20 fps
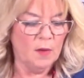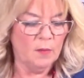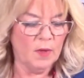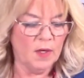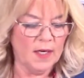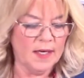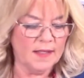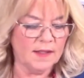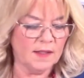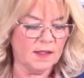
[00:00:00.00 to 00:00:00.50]

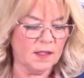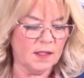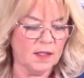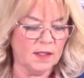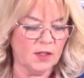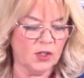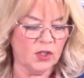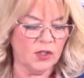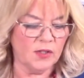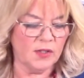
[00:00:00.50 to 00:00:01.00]
But let's
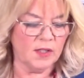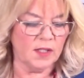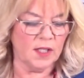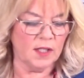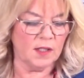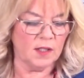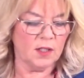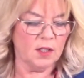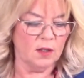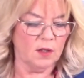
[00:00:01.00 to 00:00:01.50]
just
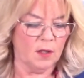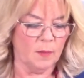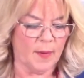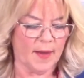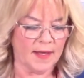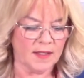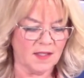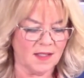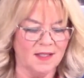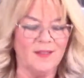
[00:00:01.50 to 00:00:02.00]
stick to the
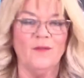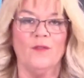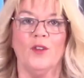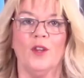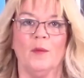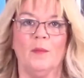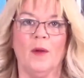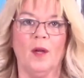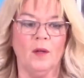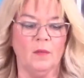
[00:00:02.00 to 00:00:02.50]
pattern for
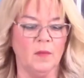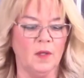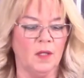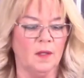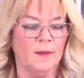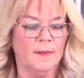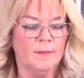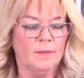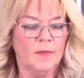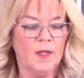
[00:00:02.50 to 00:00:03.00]
the
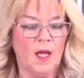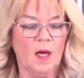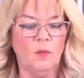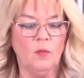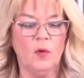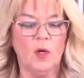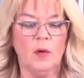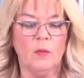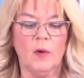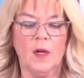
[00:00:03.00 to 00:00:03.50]
moment,
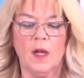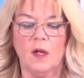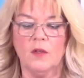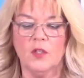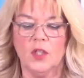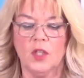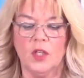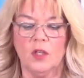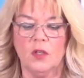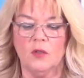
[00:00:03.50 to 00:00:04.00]
and we're
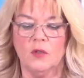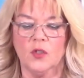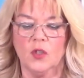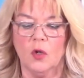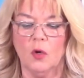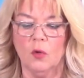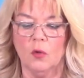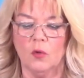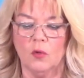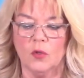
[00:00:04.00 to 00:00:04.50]
going to use
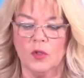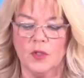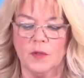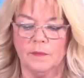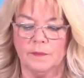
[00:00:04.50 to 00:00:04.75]
cord.